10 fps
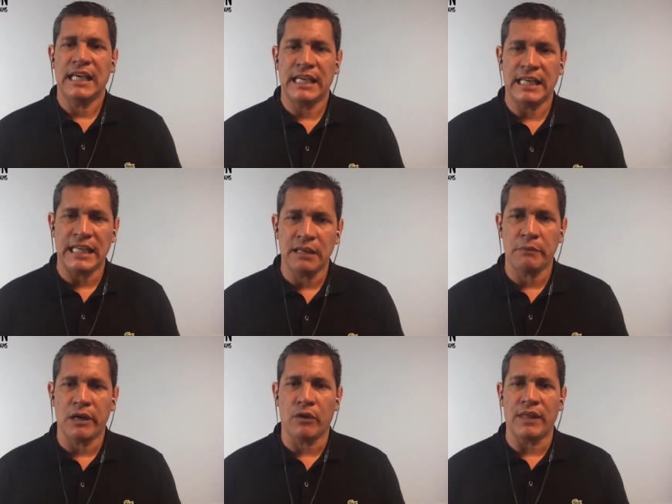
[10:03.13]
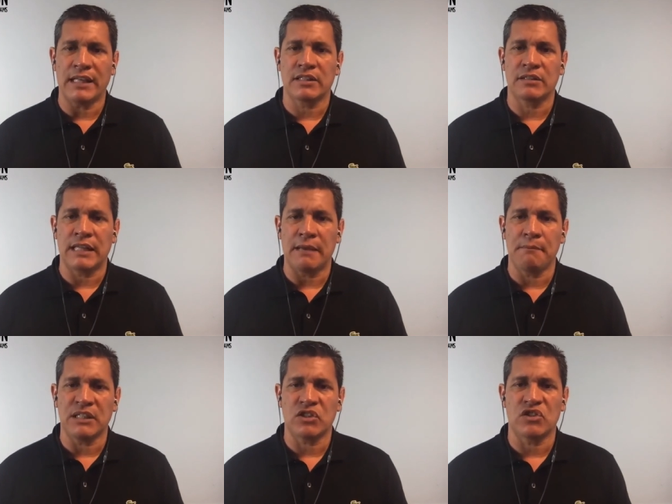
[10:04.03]
an email that
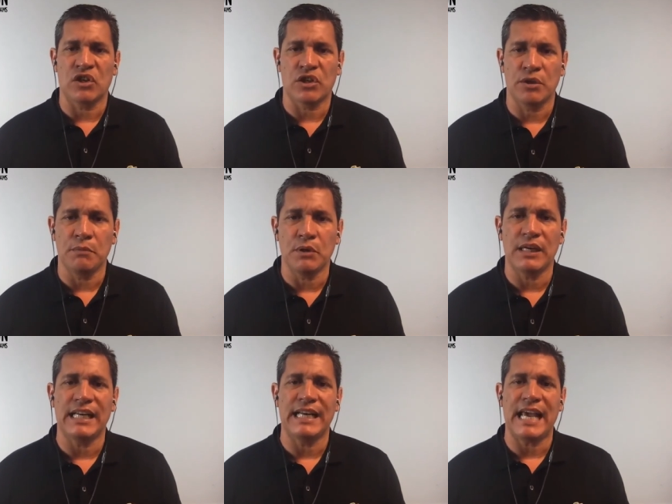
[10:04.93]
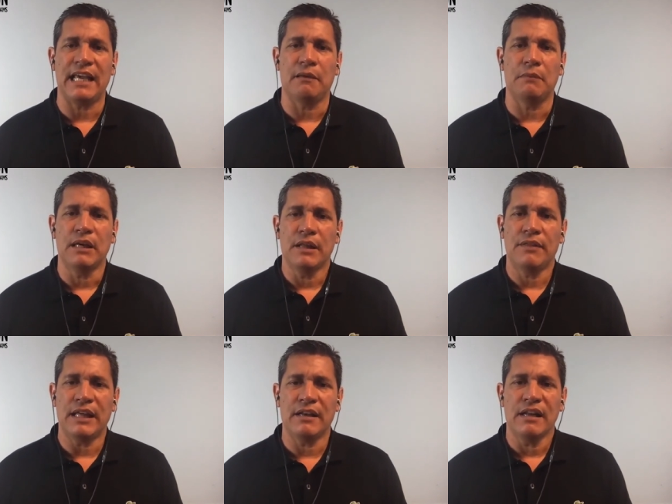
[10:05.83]
mentions their community name,
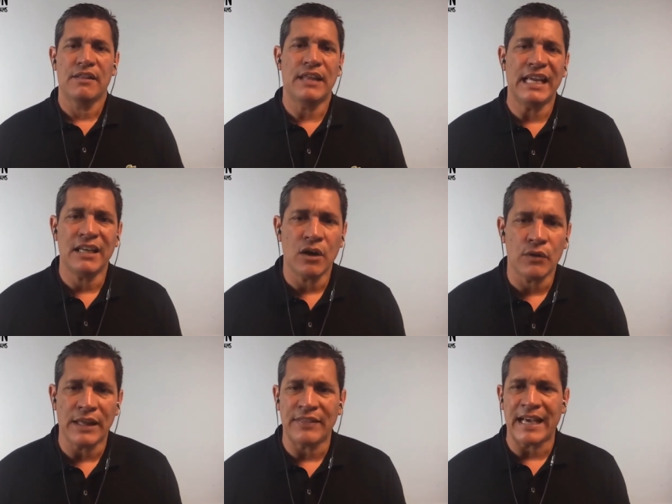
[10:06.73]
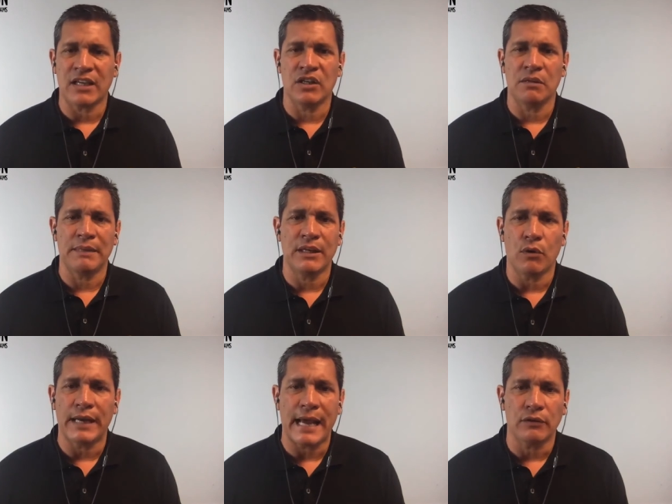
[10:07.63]
then they know that couldn't be
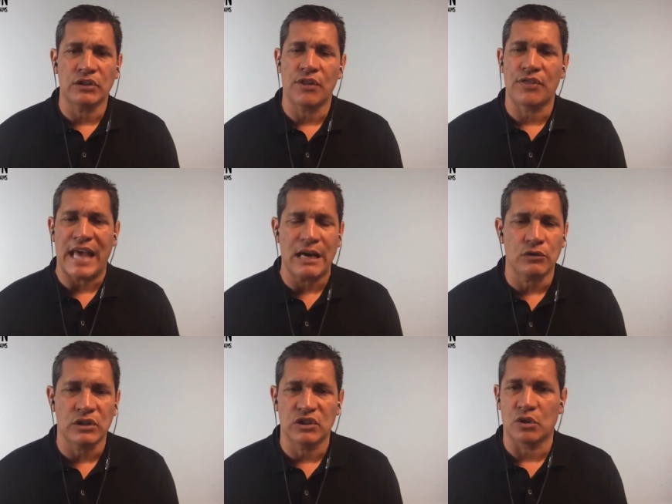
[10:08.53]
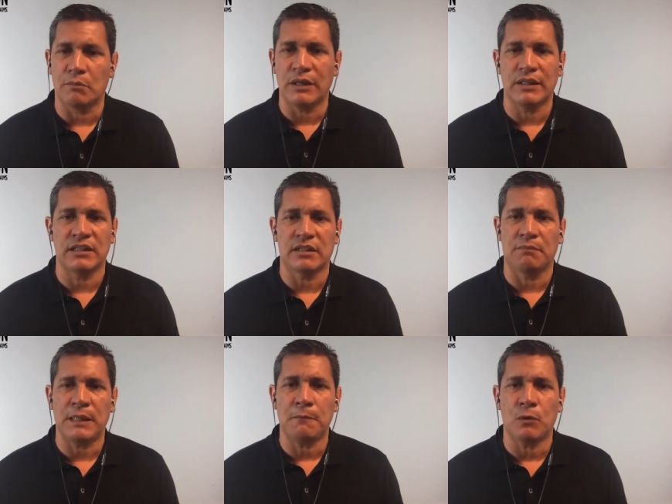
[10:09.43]
going out to thousands or millions of
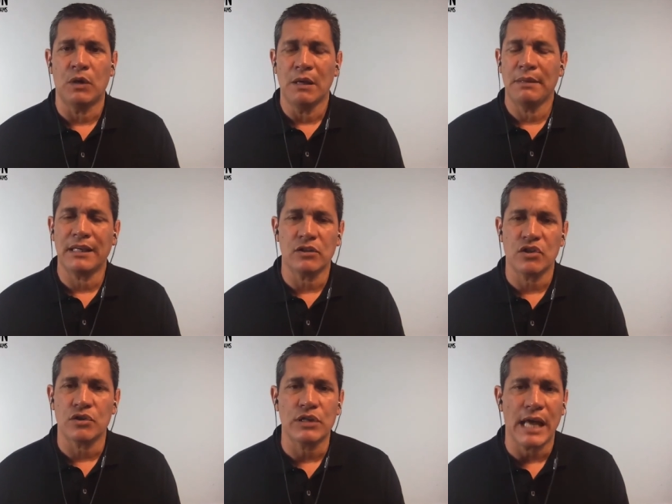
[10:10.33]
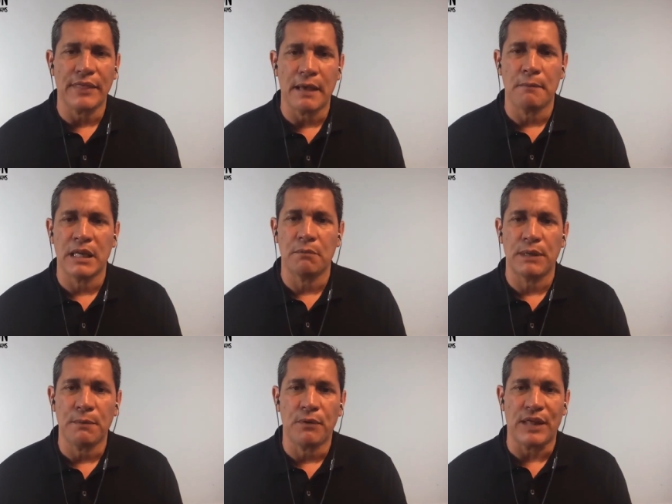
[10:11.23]
people because there's not that many
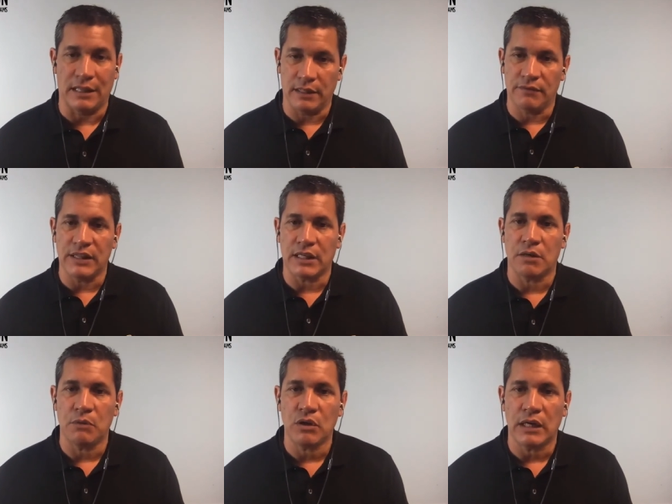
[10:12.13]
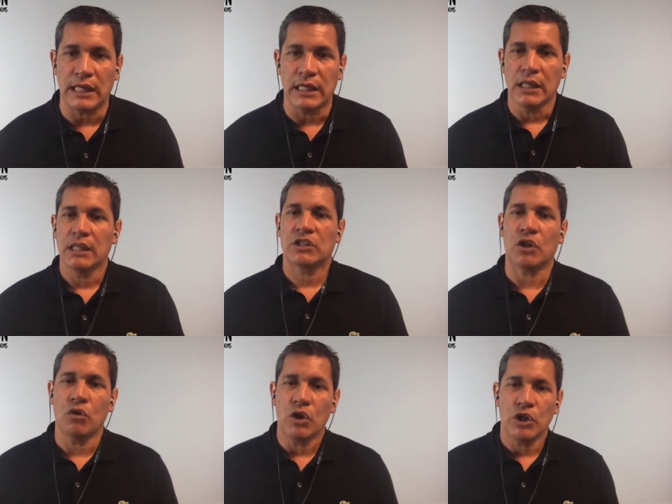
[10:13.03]
people that live in the community.
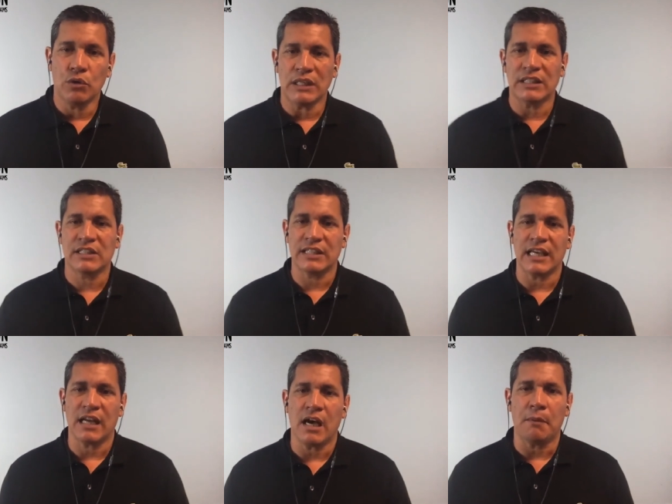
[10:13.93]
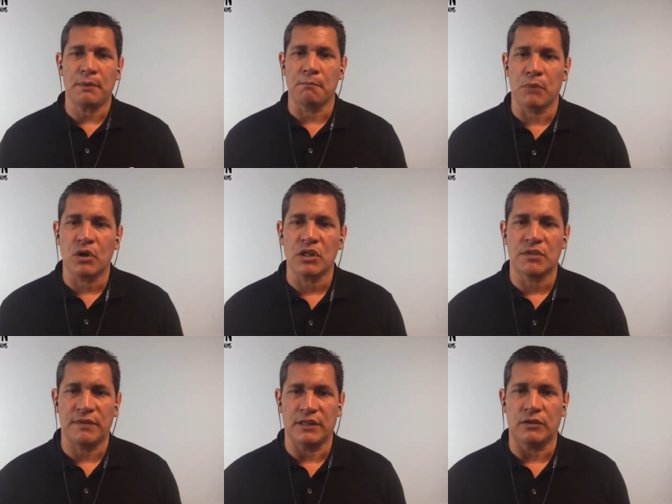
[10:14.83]
So you can set up merge
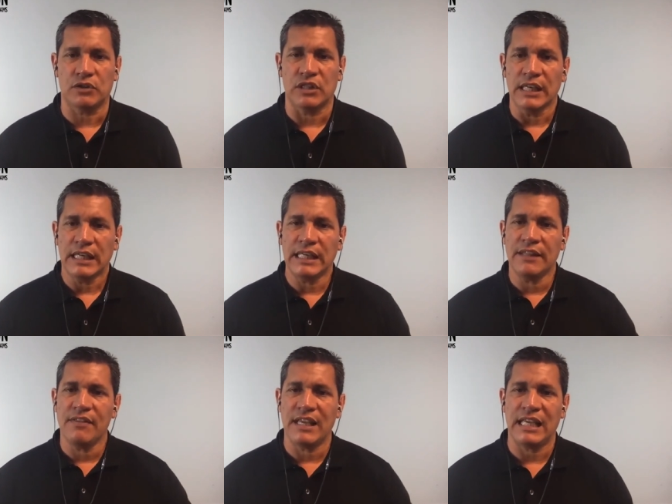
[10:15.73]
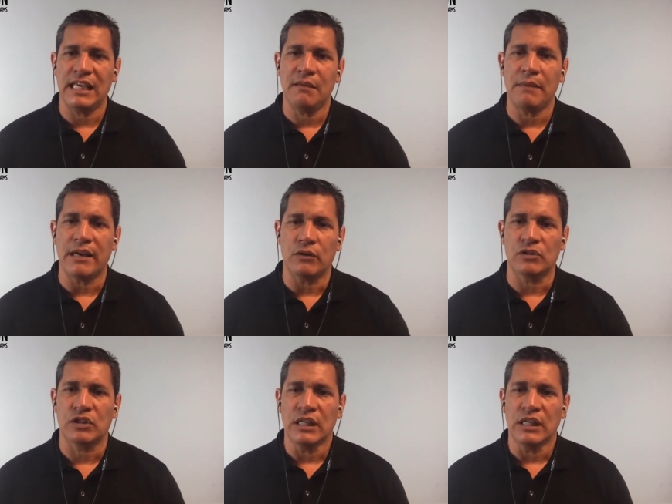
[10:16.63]
fields in the emails